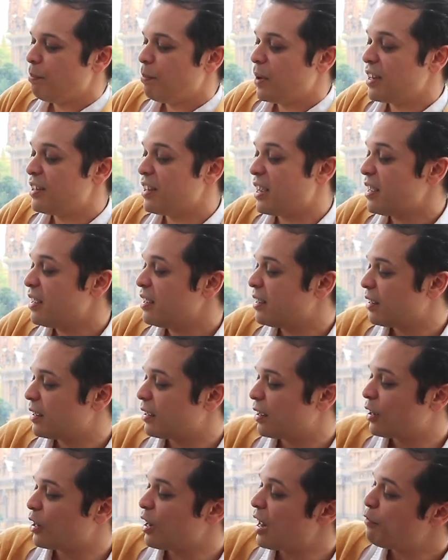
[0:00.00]
By day,
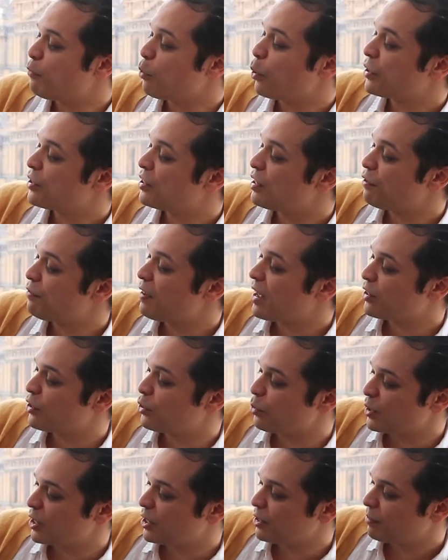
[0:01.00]
Clive works in a
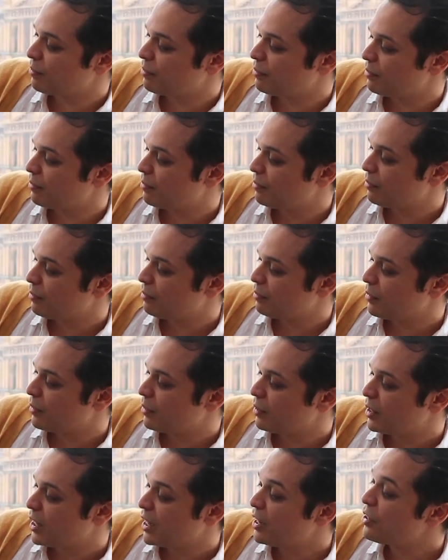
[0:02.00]
factory.
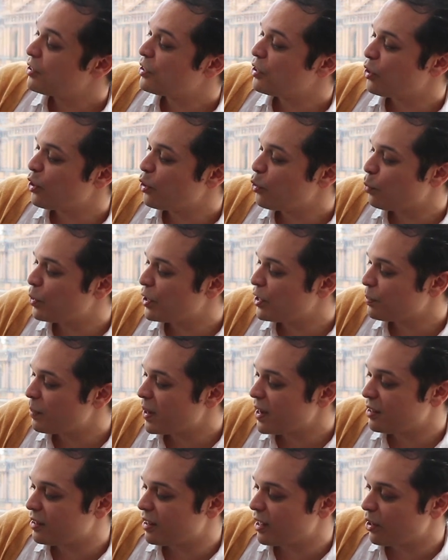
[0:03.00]
He doesn't know what is
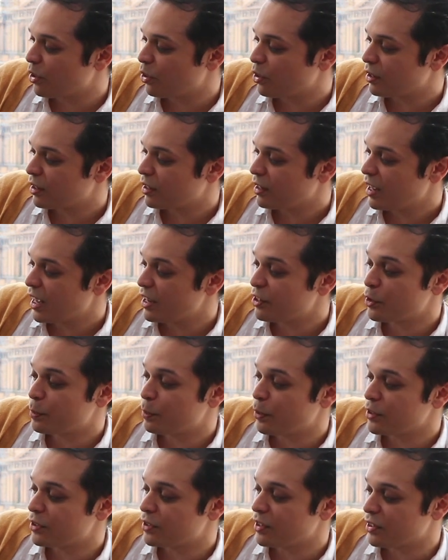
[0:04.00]
made there. He
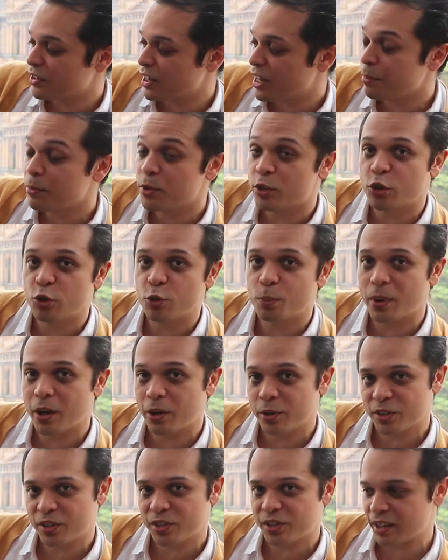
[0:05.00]
just puts the same two
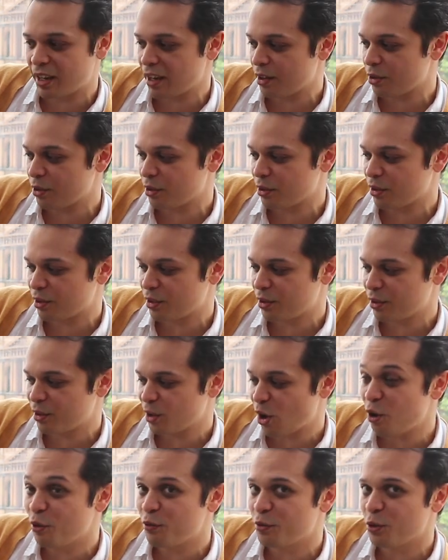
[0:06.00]
parts together,
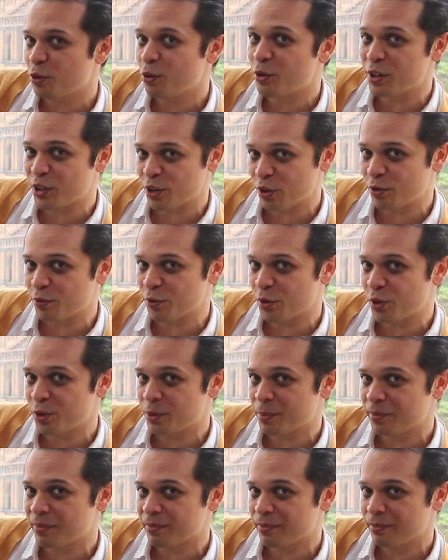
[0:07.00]
over and over.
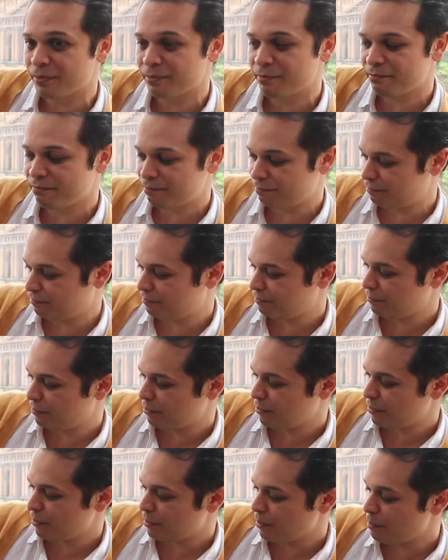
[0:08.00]

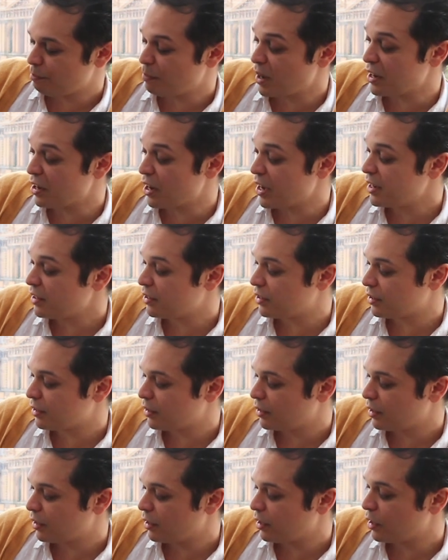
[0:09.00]
By night,
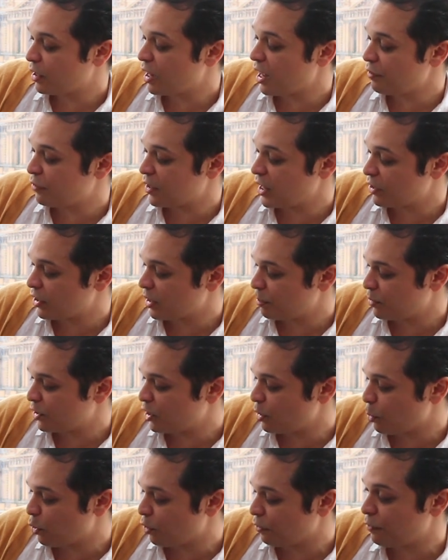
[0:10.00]
Clive gets up
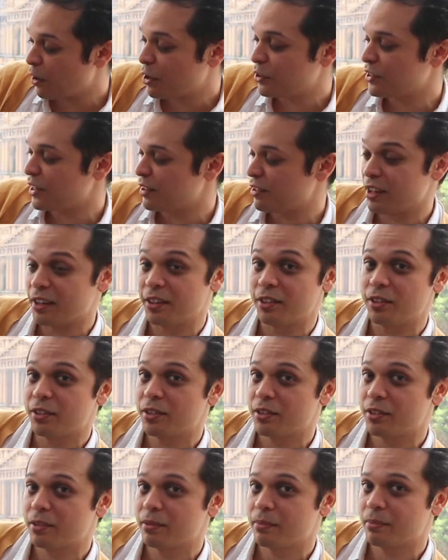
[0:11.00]
to more foxy
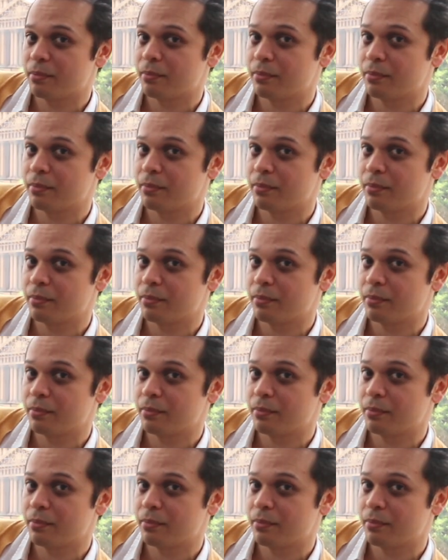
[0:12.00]
things.